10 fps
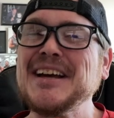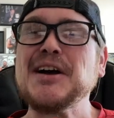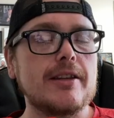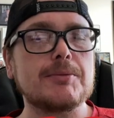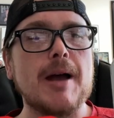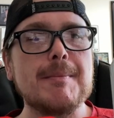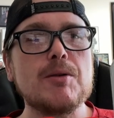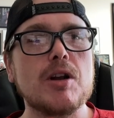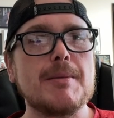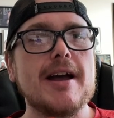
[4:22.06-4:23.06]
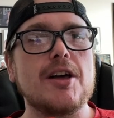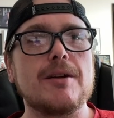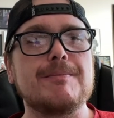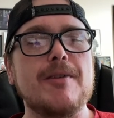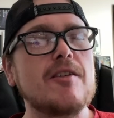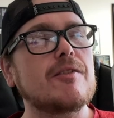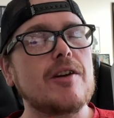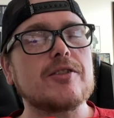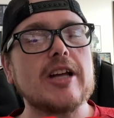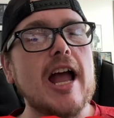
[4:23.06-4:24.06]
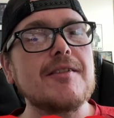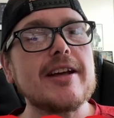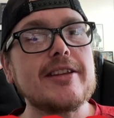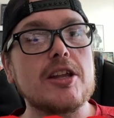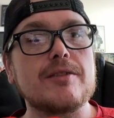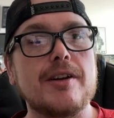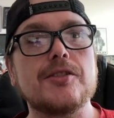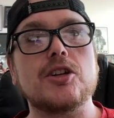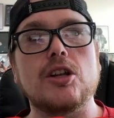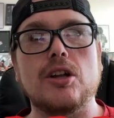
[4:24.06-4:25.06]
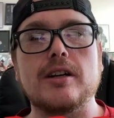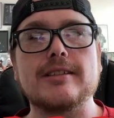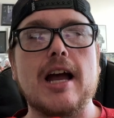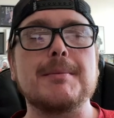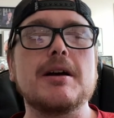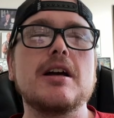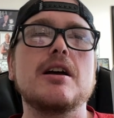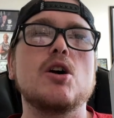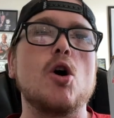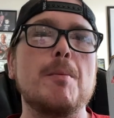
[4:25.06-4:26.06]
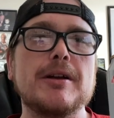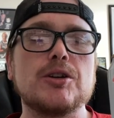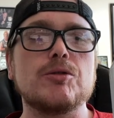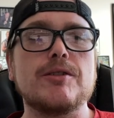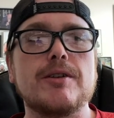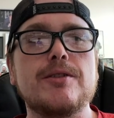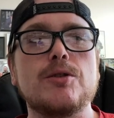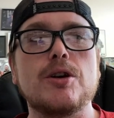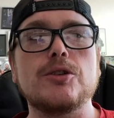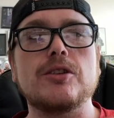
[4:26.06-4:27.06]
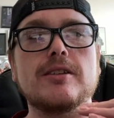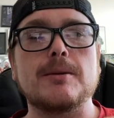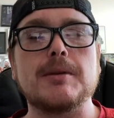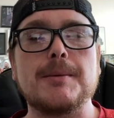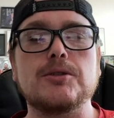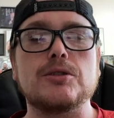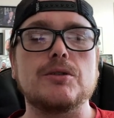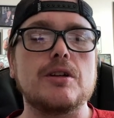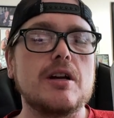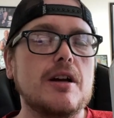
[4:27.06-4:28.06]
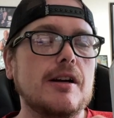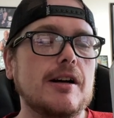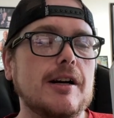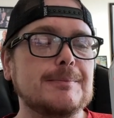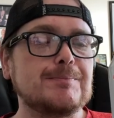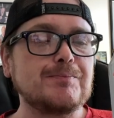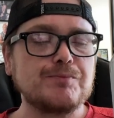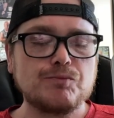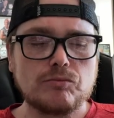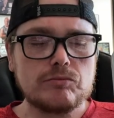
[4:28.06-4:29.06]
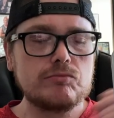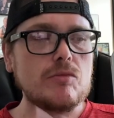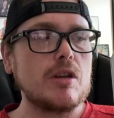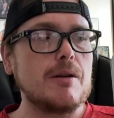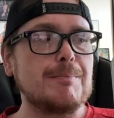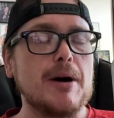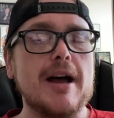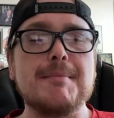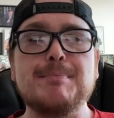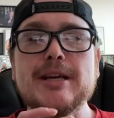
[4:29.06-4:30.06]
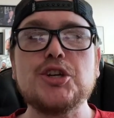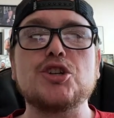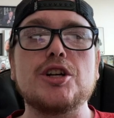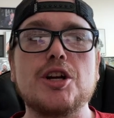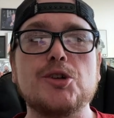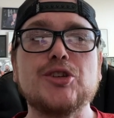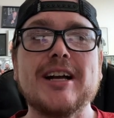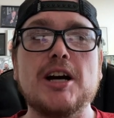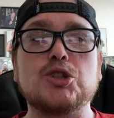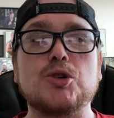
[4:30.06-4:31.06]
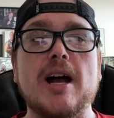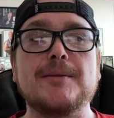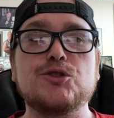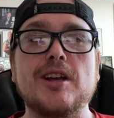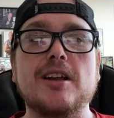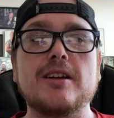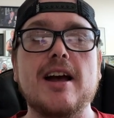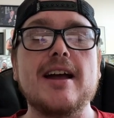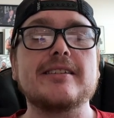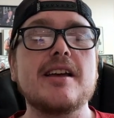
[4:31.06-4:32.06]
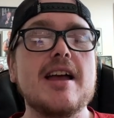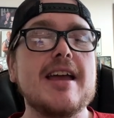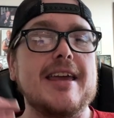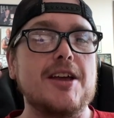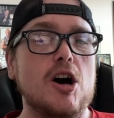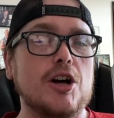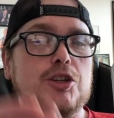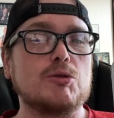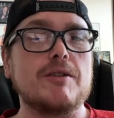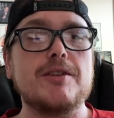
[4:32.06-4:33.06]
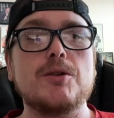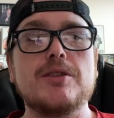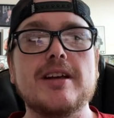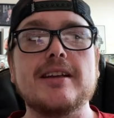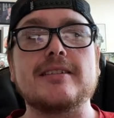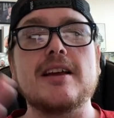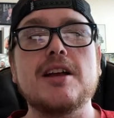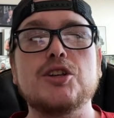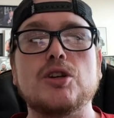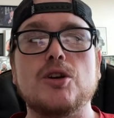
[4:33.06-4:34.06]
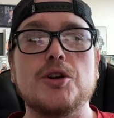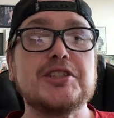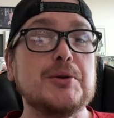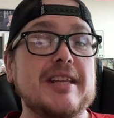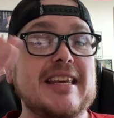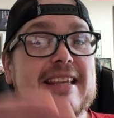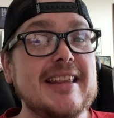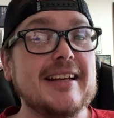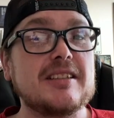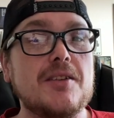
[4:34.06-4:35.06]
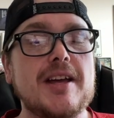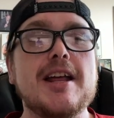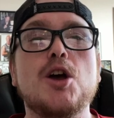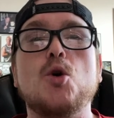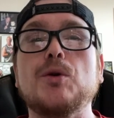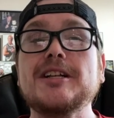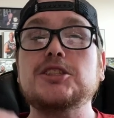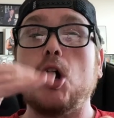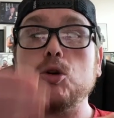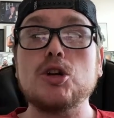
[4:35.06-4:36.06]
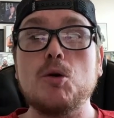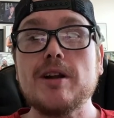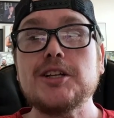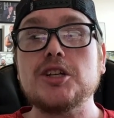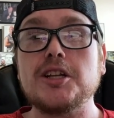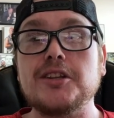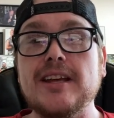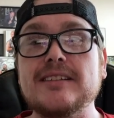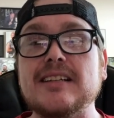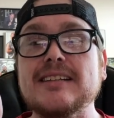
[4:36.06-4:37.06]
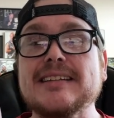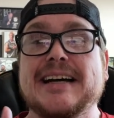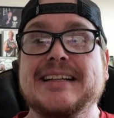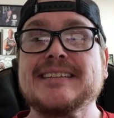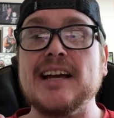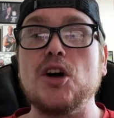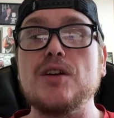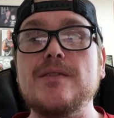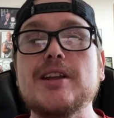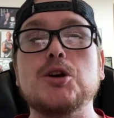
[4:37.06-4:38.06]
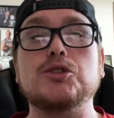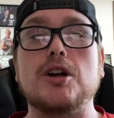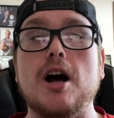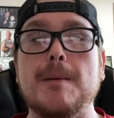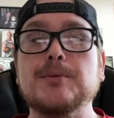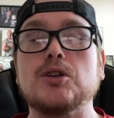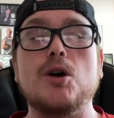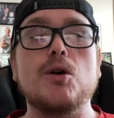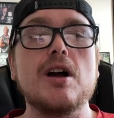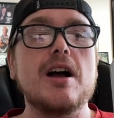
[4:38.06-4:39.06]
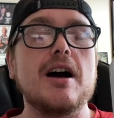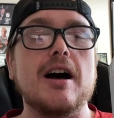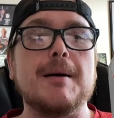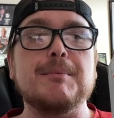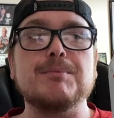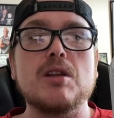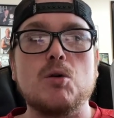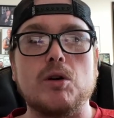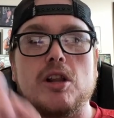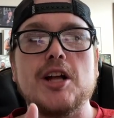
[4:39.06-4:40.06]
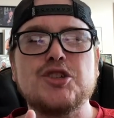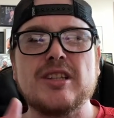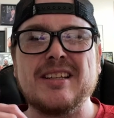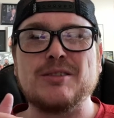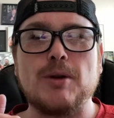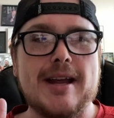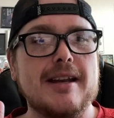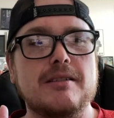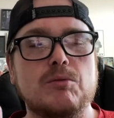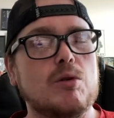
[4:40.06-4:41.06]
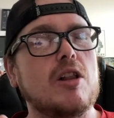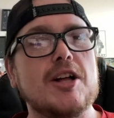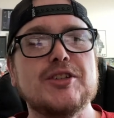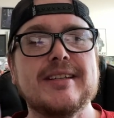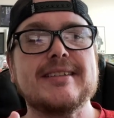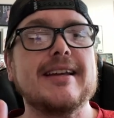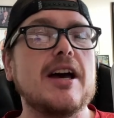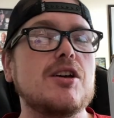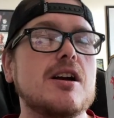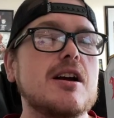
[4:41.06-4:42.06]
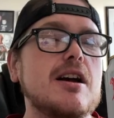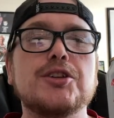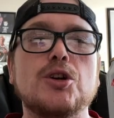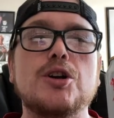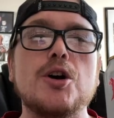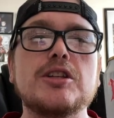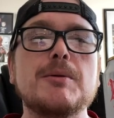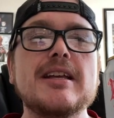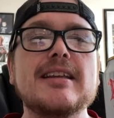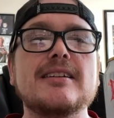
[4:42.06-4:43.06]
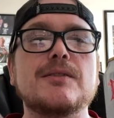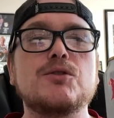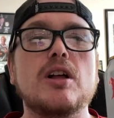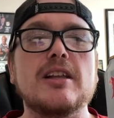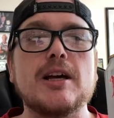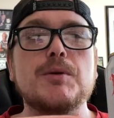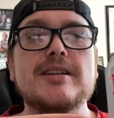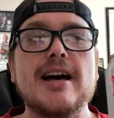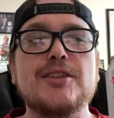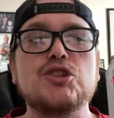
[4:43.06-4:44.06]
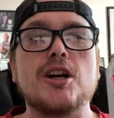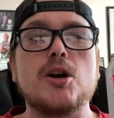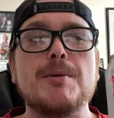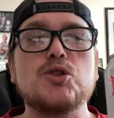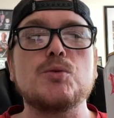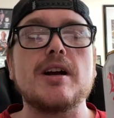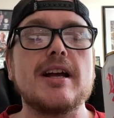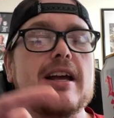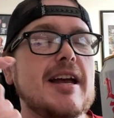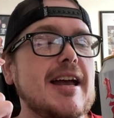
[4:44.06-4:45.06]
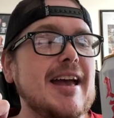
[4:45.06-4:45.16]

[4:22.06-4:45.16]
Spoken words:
This might be one of my other favorite flavors. I haven't had the other flavors in a long time. Hoping to re-review those sometime soon. But be sure to go check out Trav's channel, guys. He also reviewed this. So go see what he thinks of it. We don't know what each other thinks until the videos are up. So we're launching this right. We're launching this together. So go see what he thinks of Liquid Death Cherry Obituary.